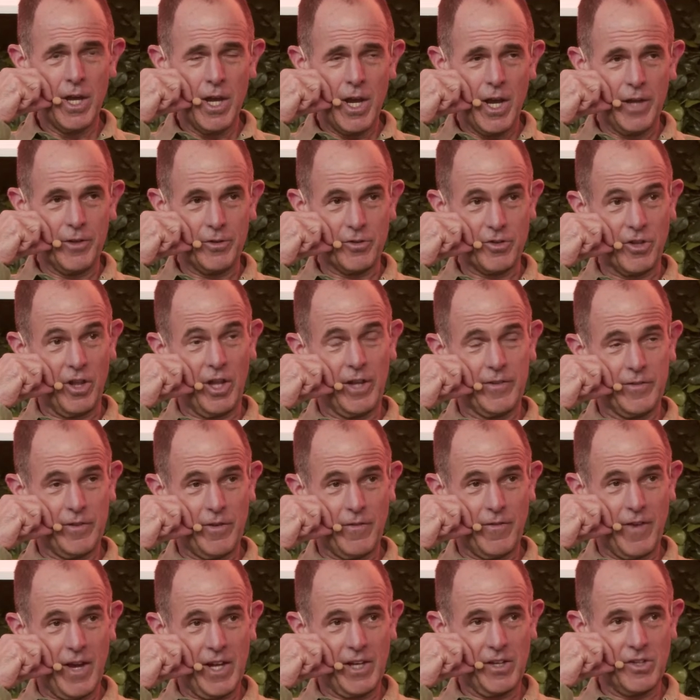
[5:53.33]
And there's a lot of
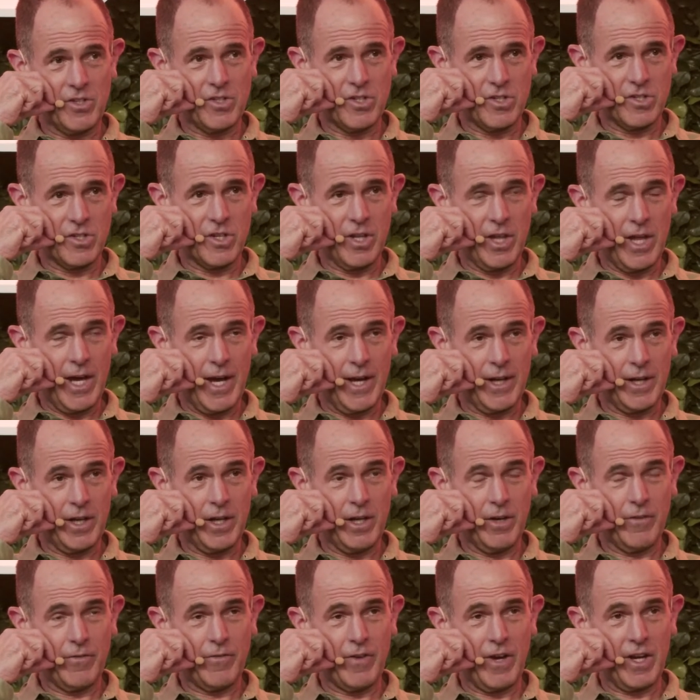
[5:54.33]
advantages to that.
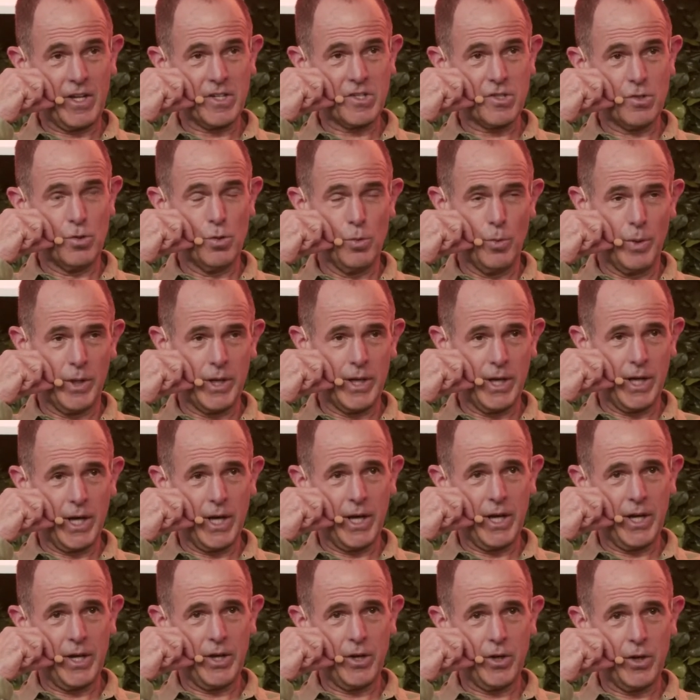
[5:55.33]
It affects who we can
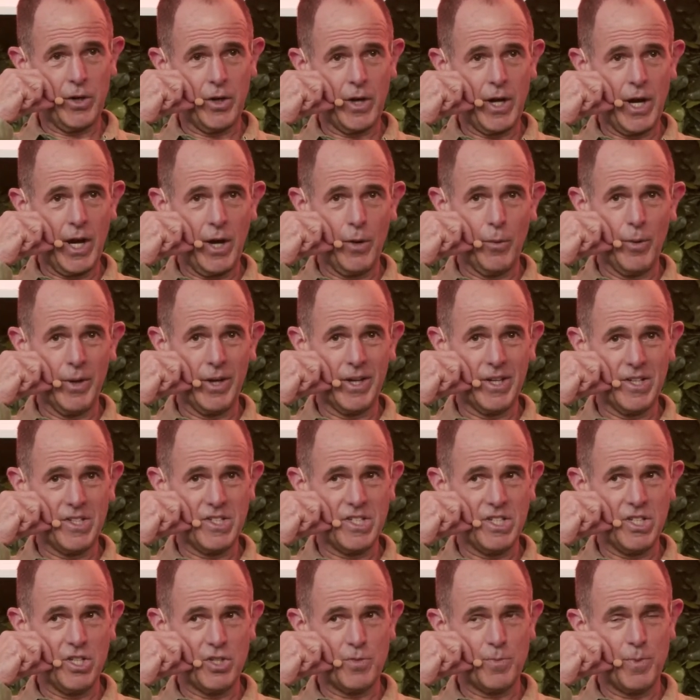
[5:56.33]
hire, how we can
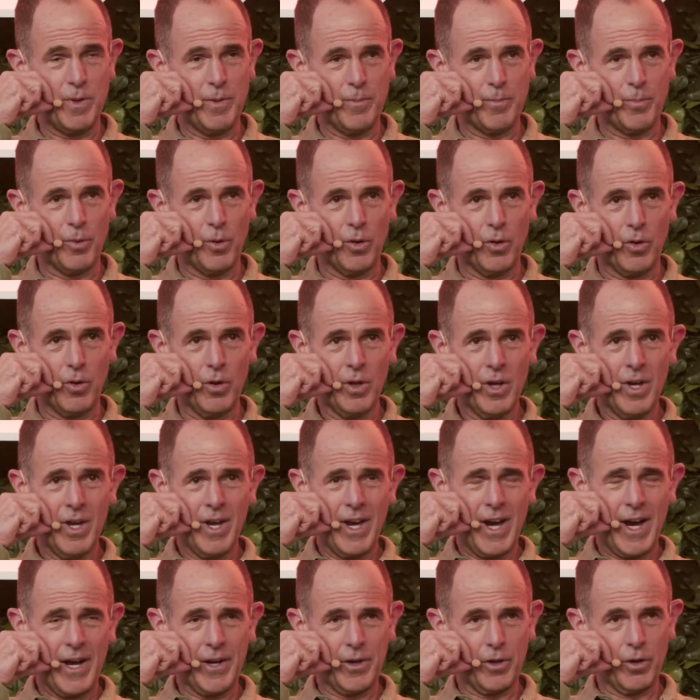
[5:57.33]
teach people,
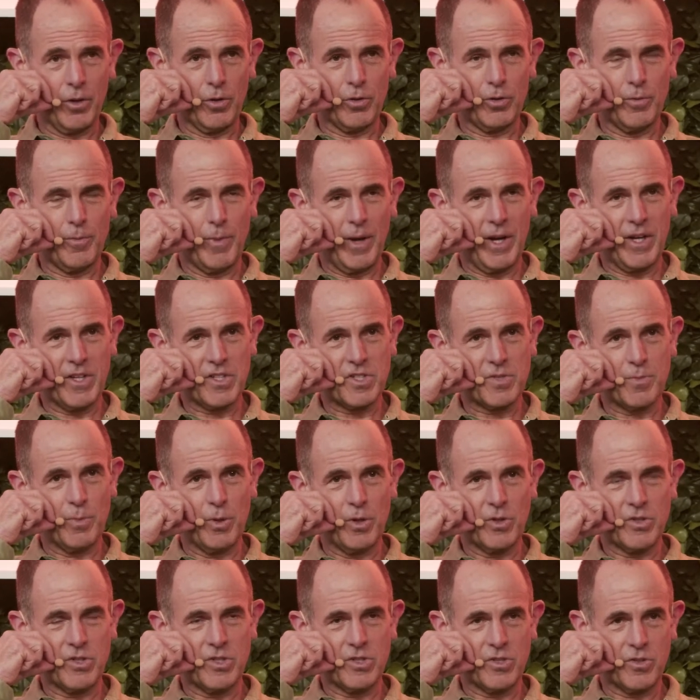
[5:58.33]
how to learn by
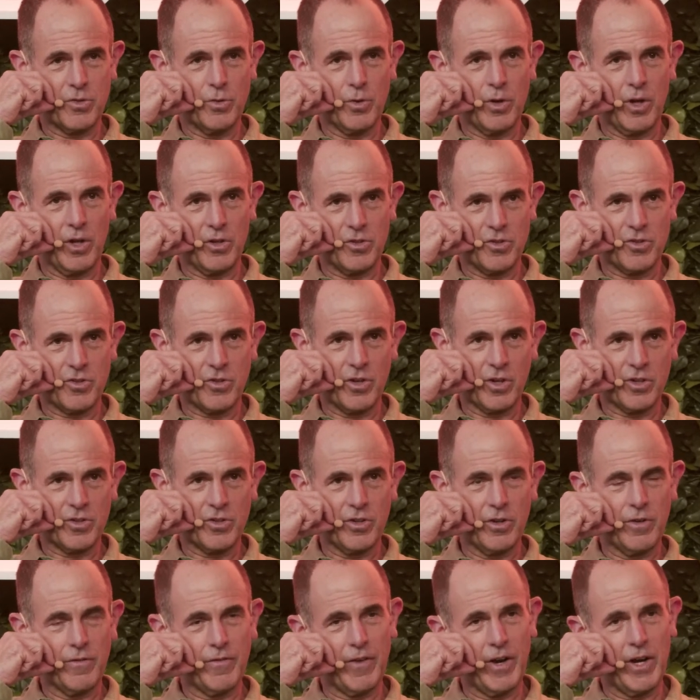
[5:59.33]
osmosis through an
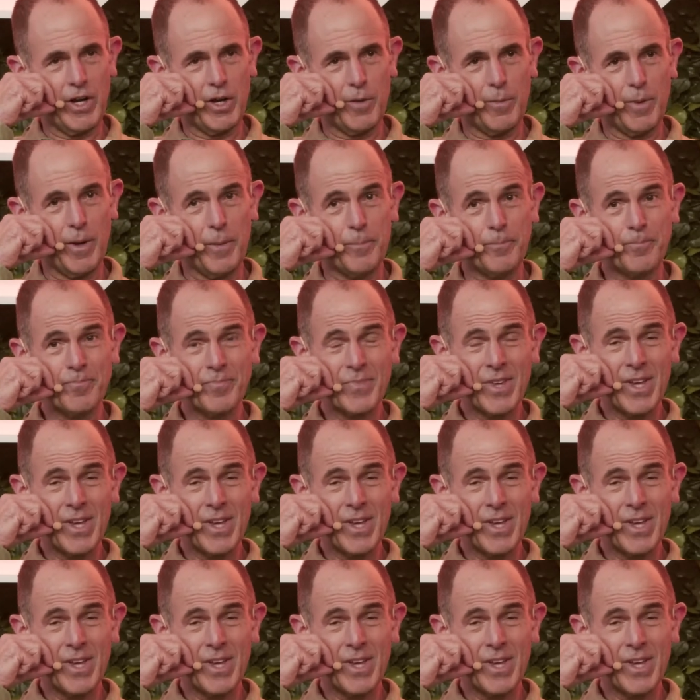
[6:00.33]
unstructured environment.